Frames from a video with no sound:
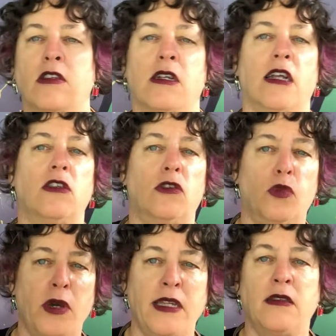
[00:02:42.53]
and it has
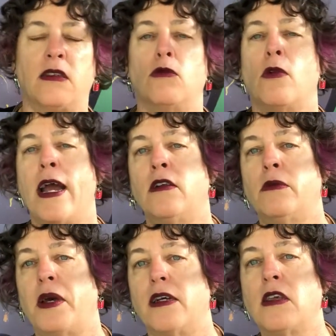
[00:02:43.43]
swings and
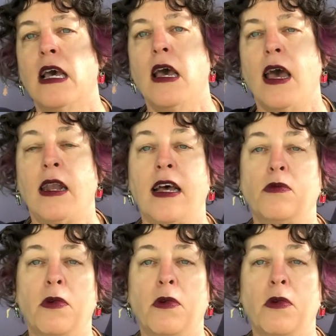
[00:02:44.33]
roundabouts. It has